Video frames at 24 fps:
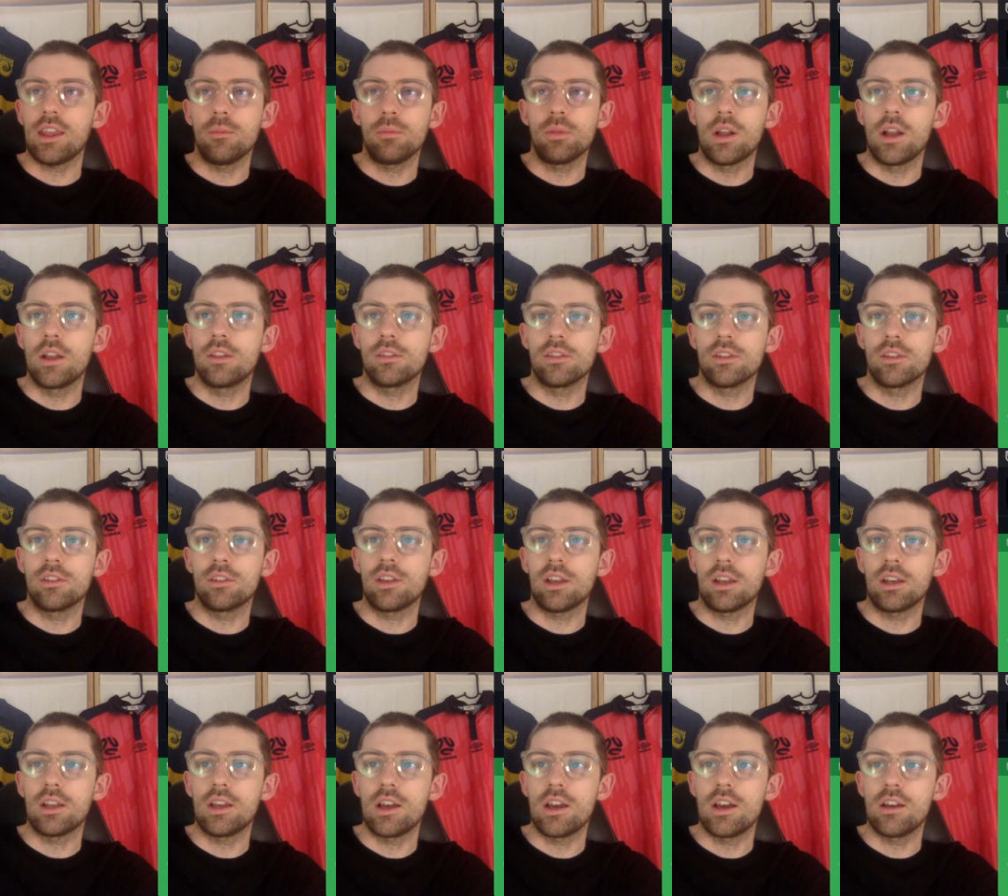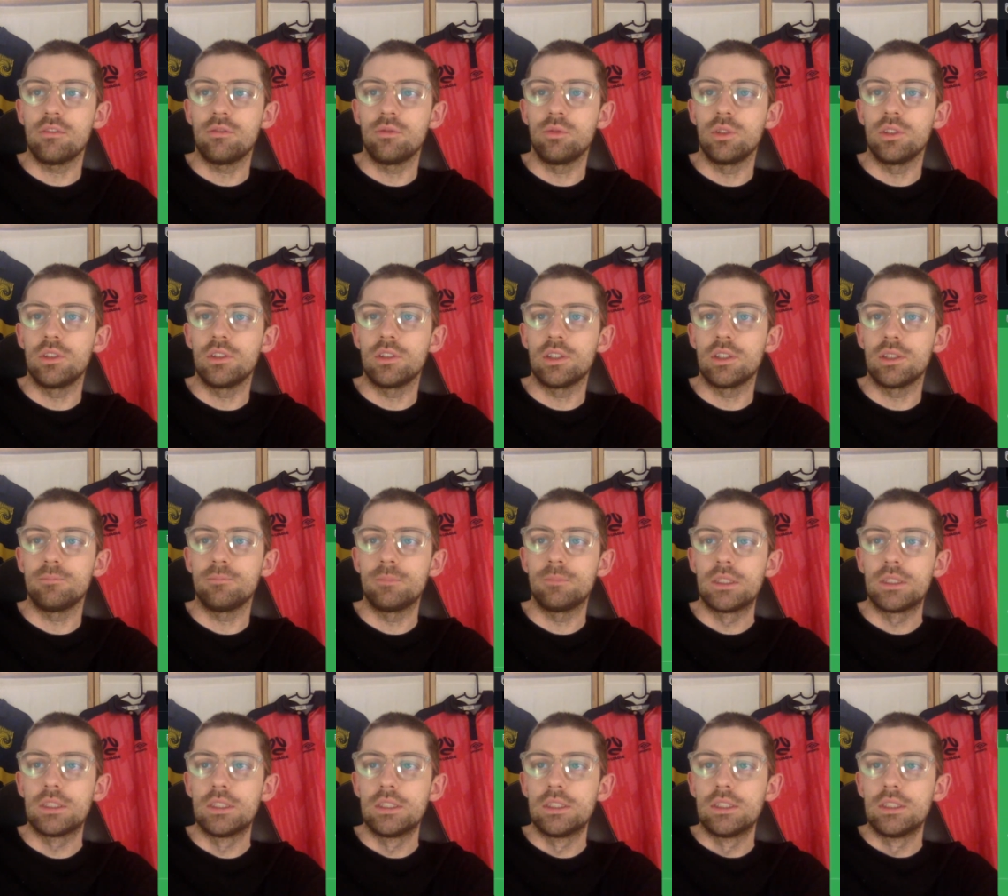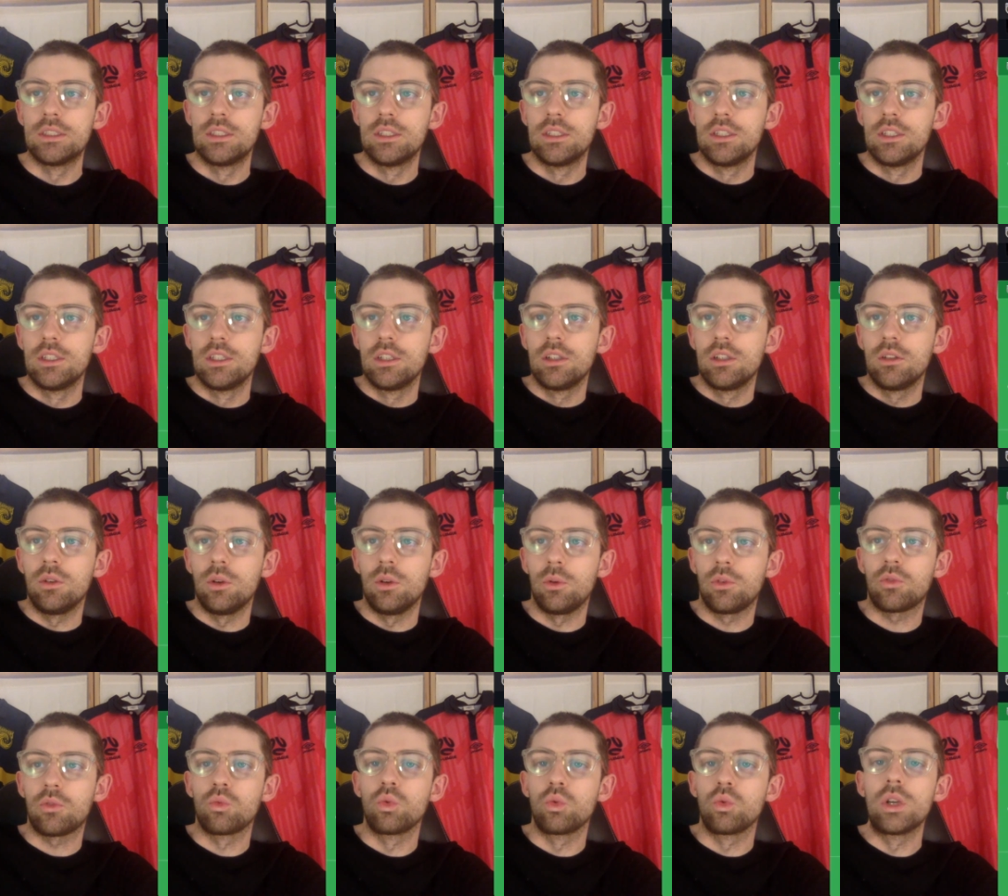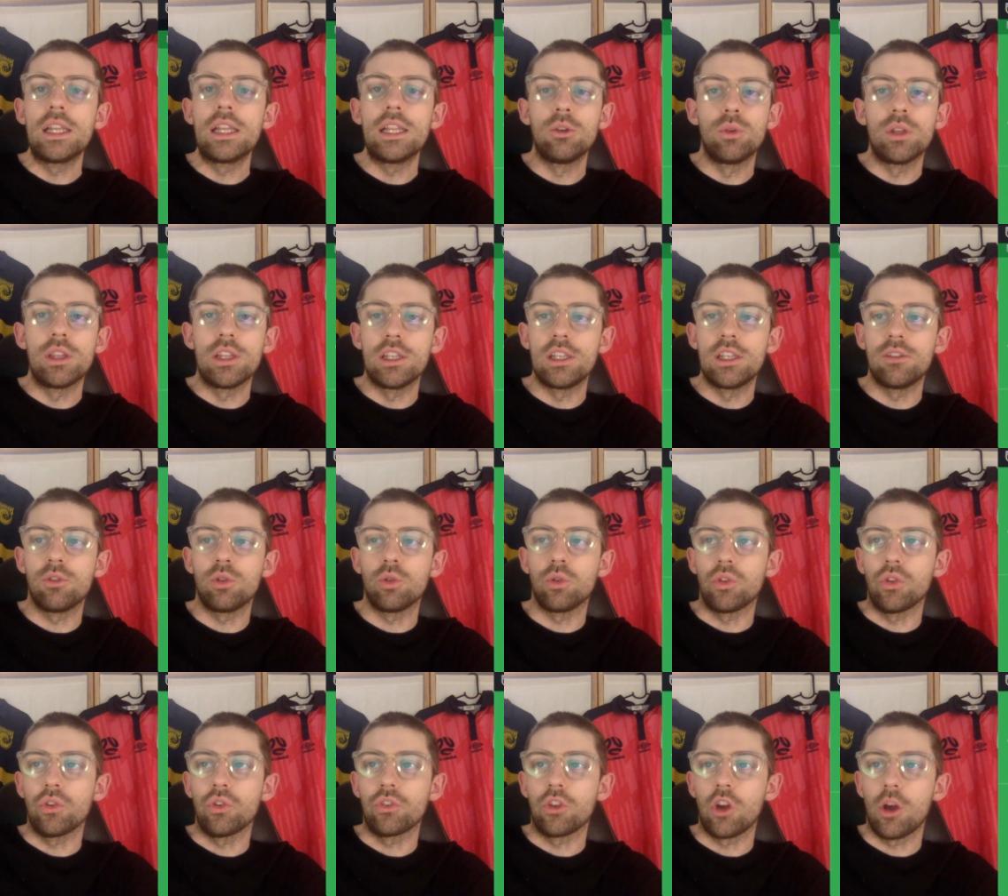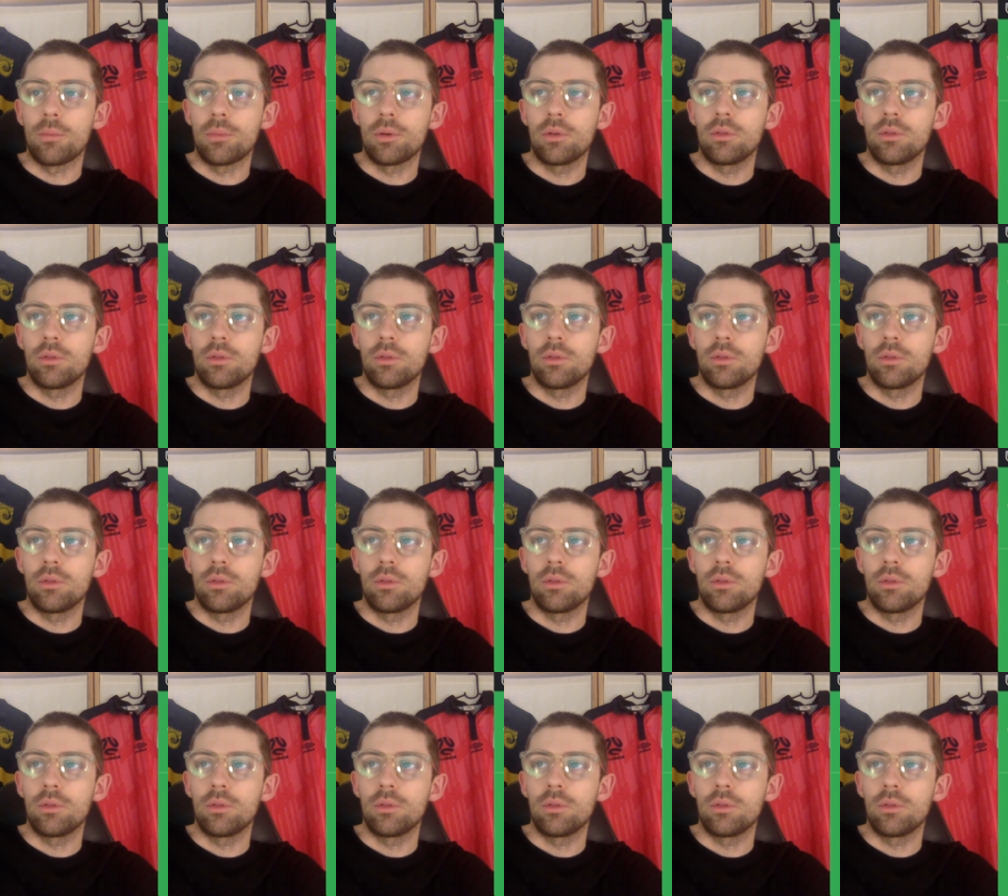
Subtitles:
plays in the second half was really, really difficult to stop.